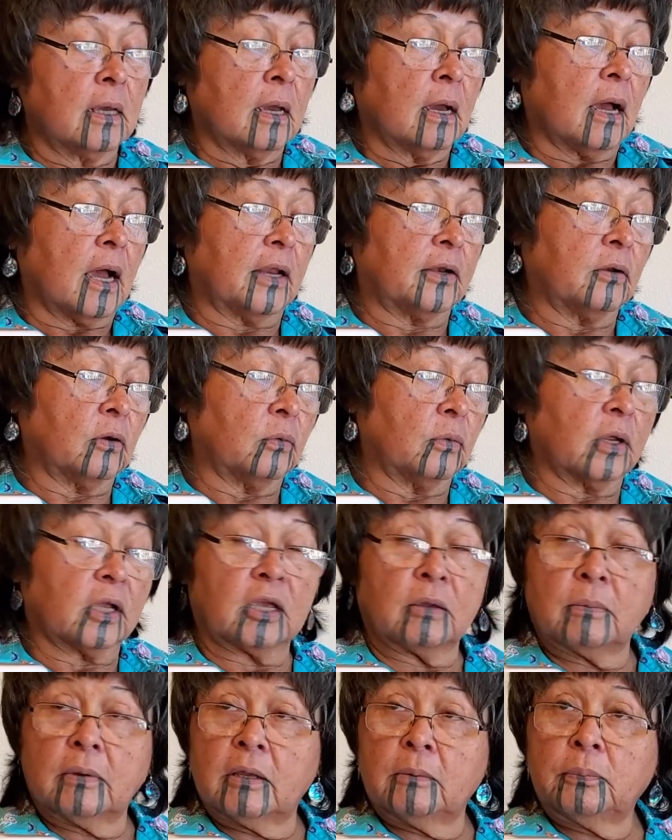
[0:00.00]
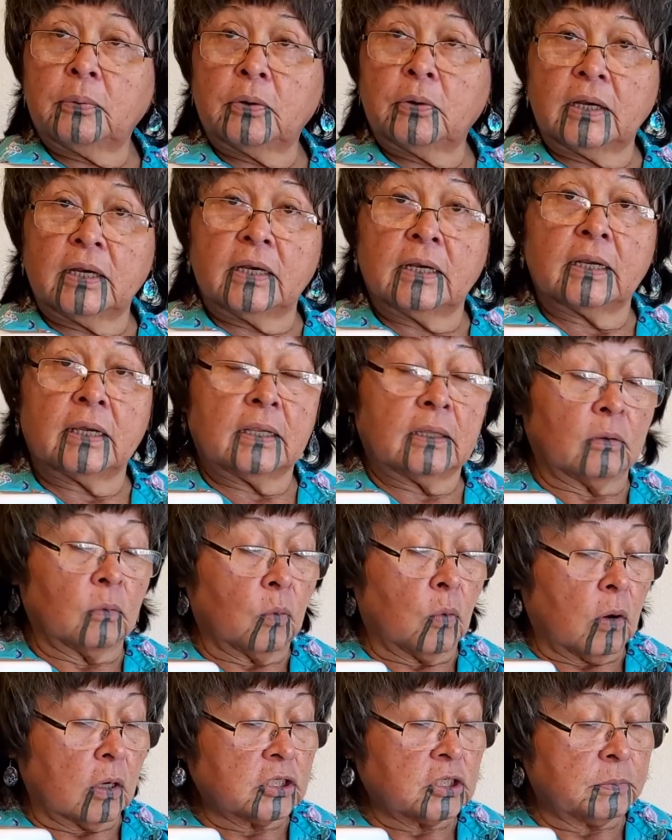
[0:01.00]
I don't recommend putting it in the
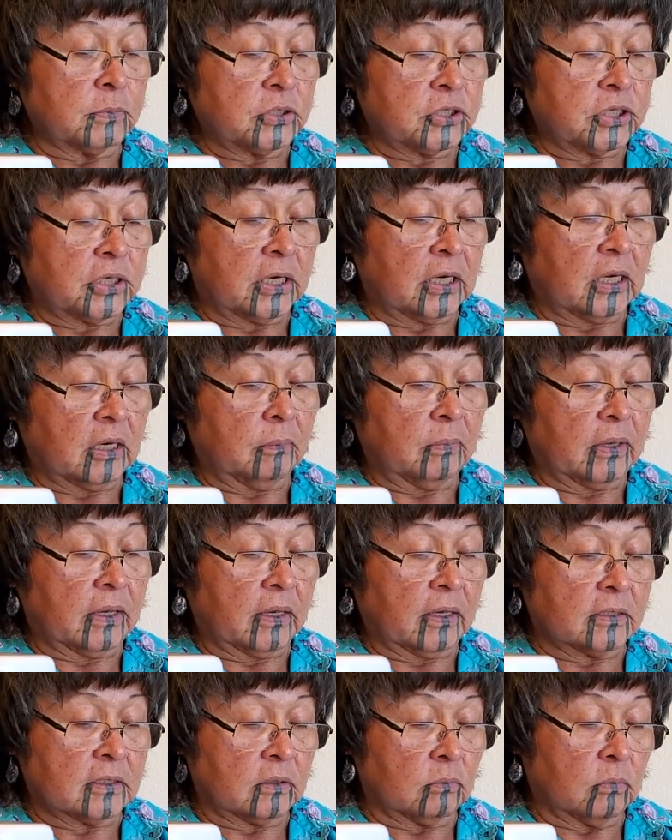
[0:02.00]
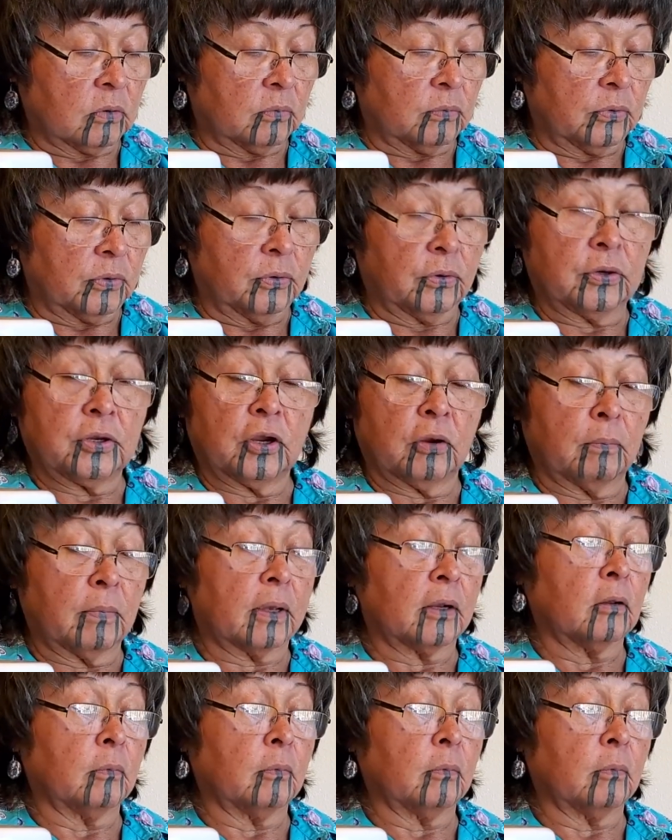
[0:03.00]
wash machine because it will ruin your metal